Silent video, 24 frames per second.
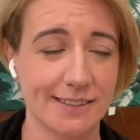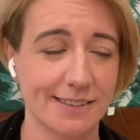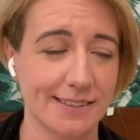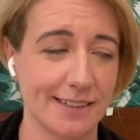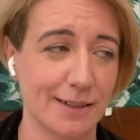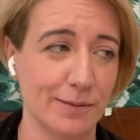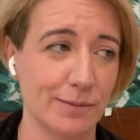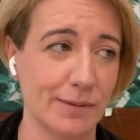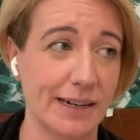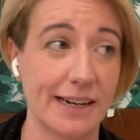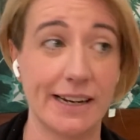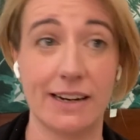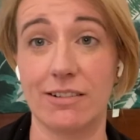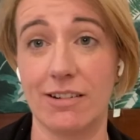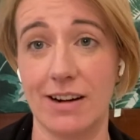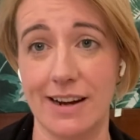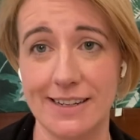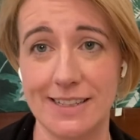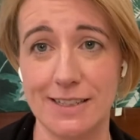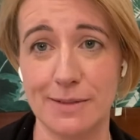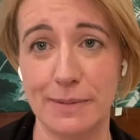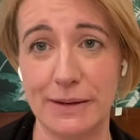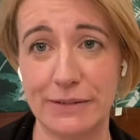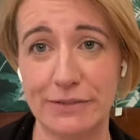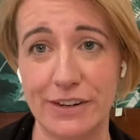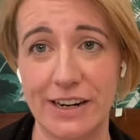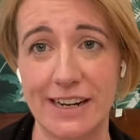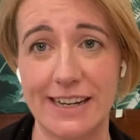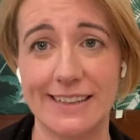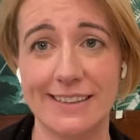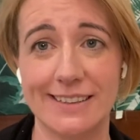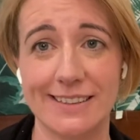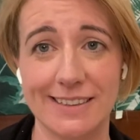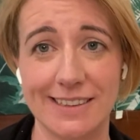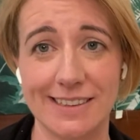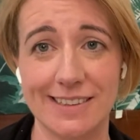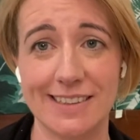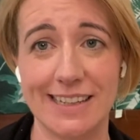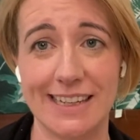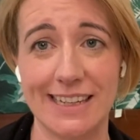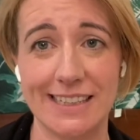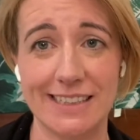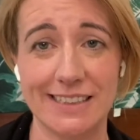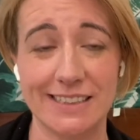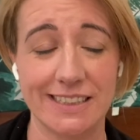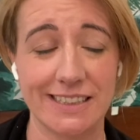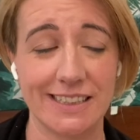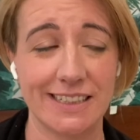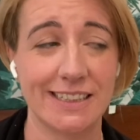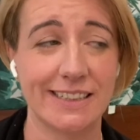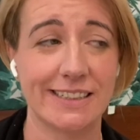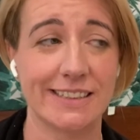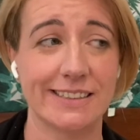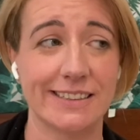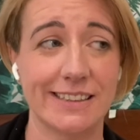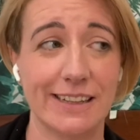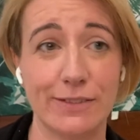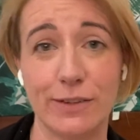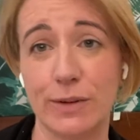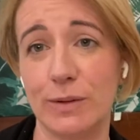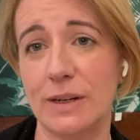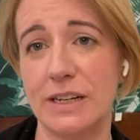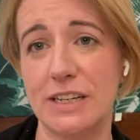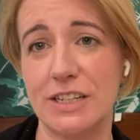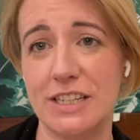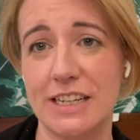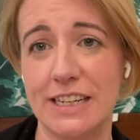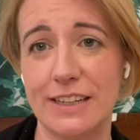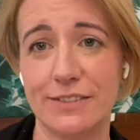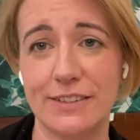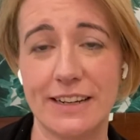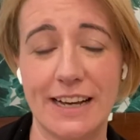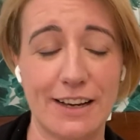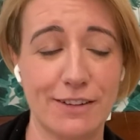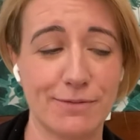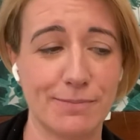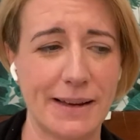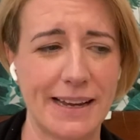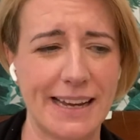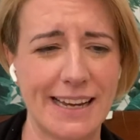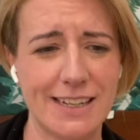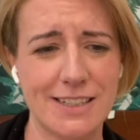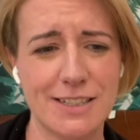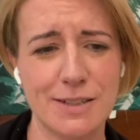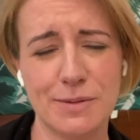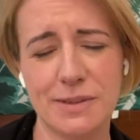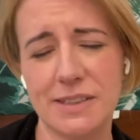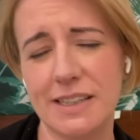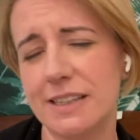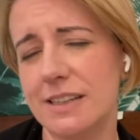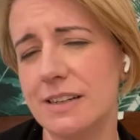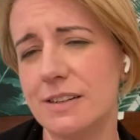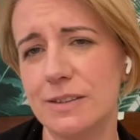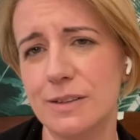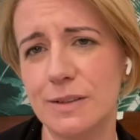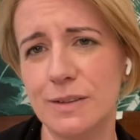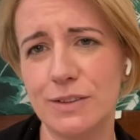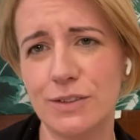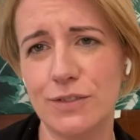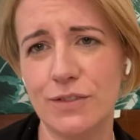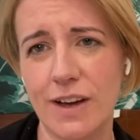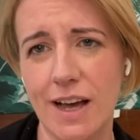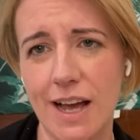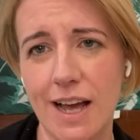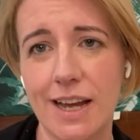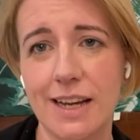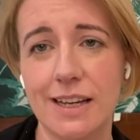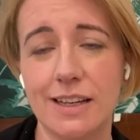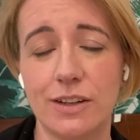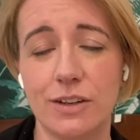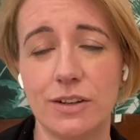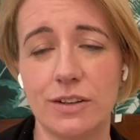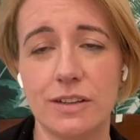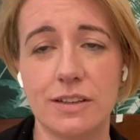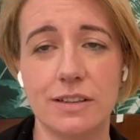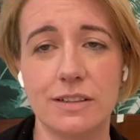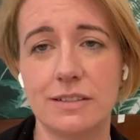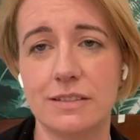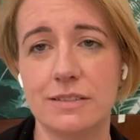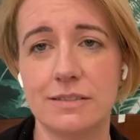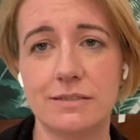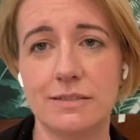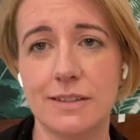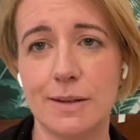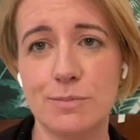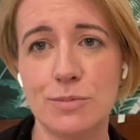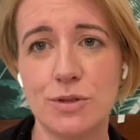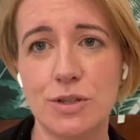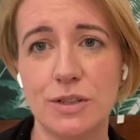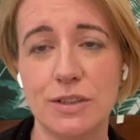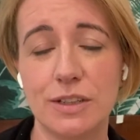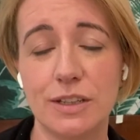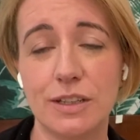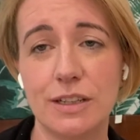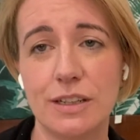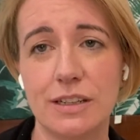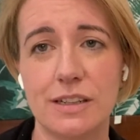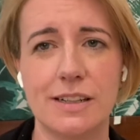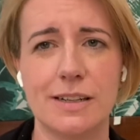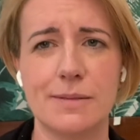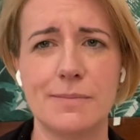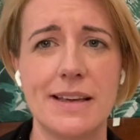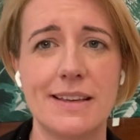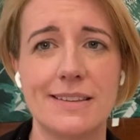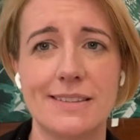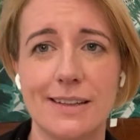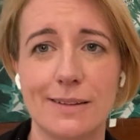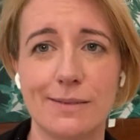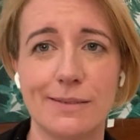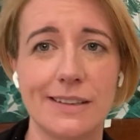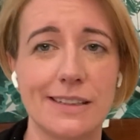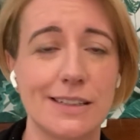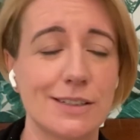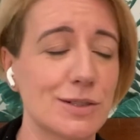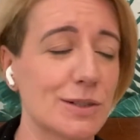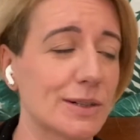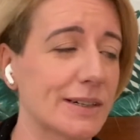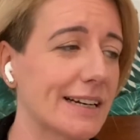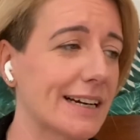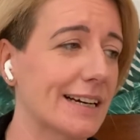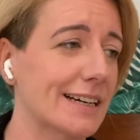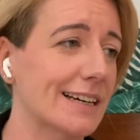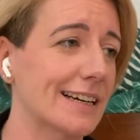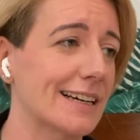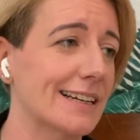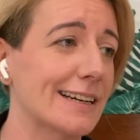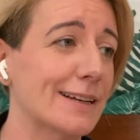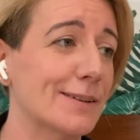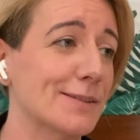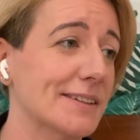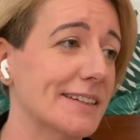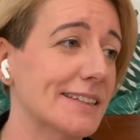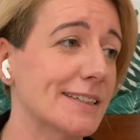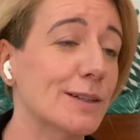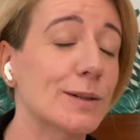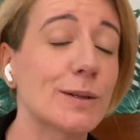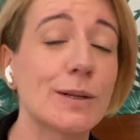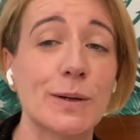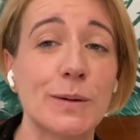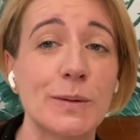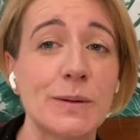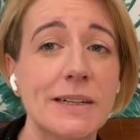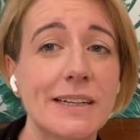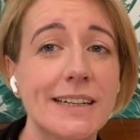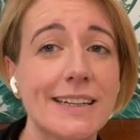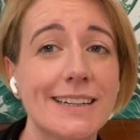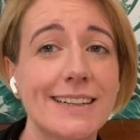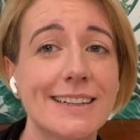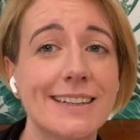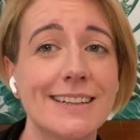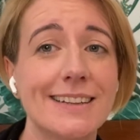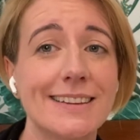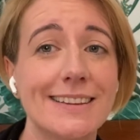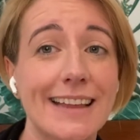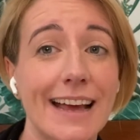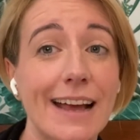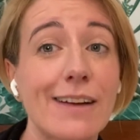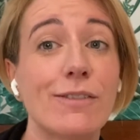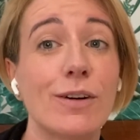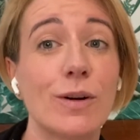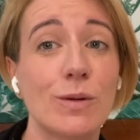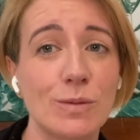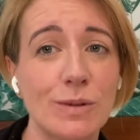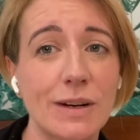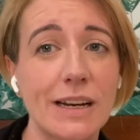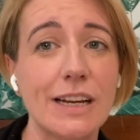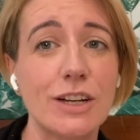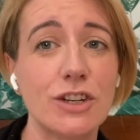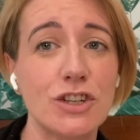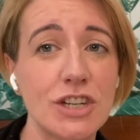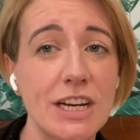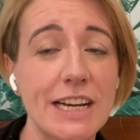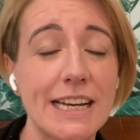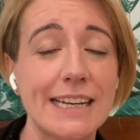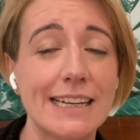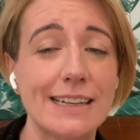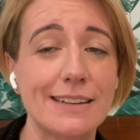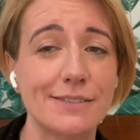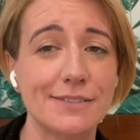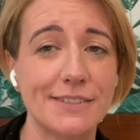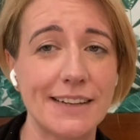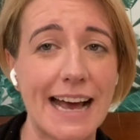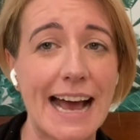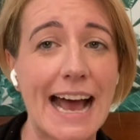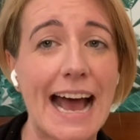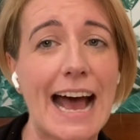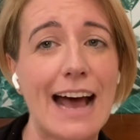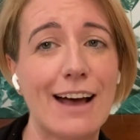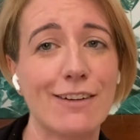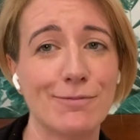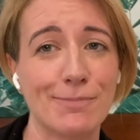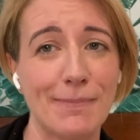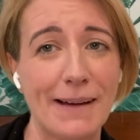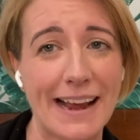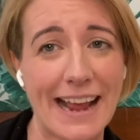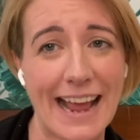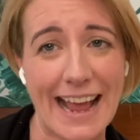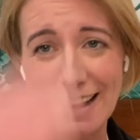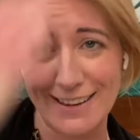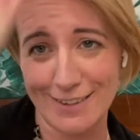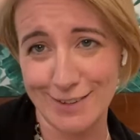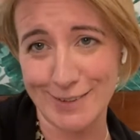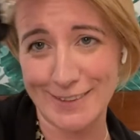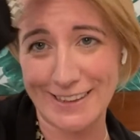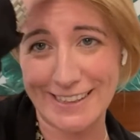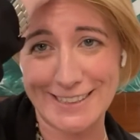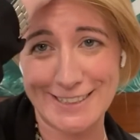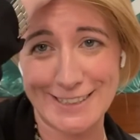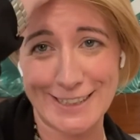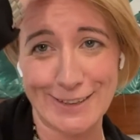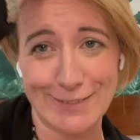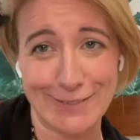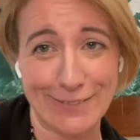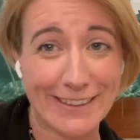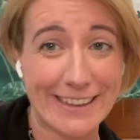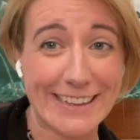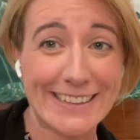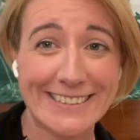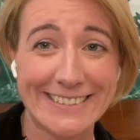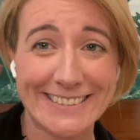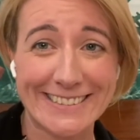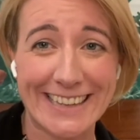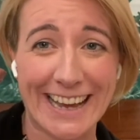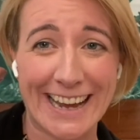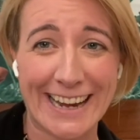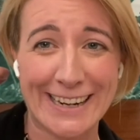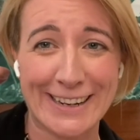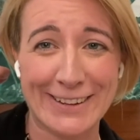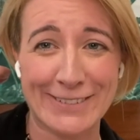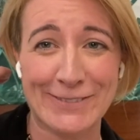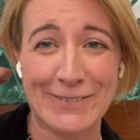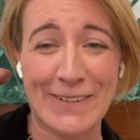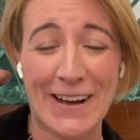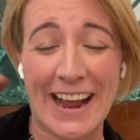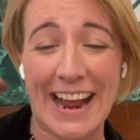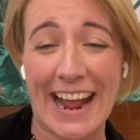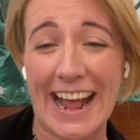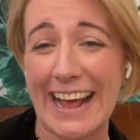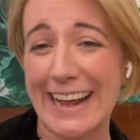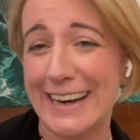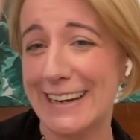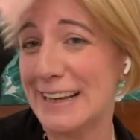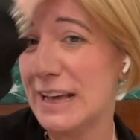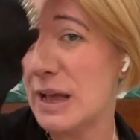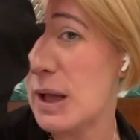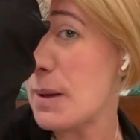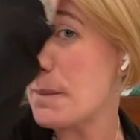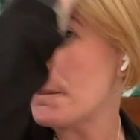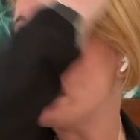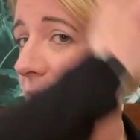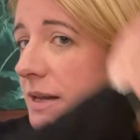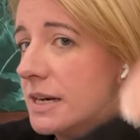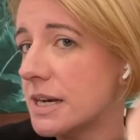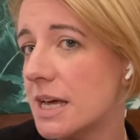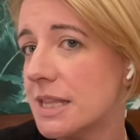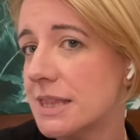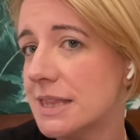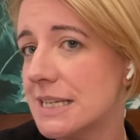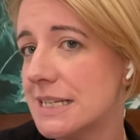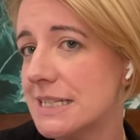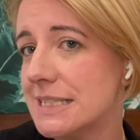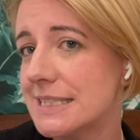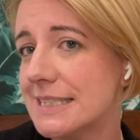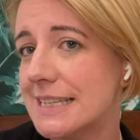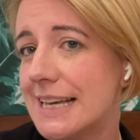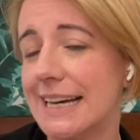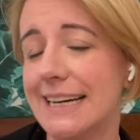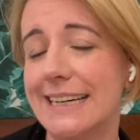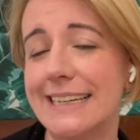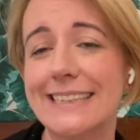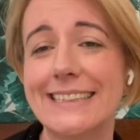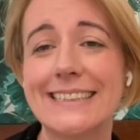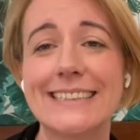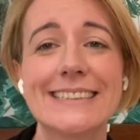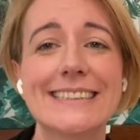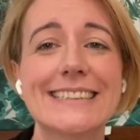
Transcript: And when I cried to my friend and said, they've only shaved half my head, she was like, oh no, it's fine. You can, I'm sure that you'll look amazing with a short haircut. And I was like, no, no, they've only shaved half my head. So they shaved this side of my head, but not this side.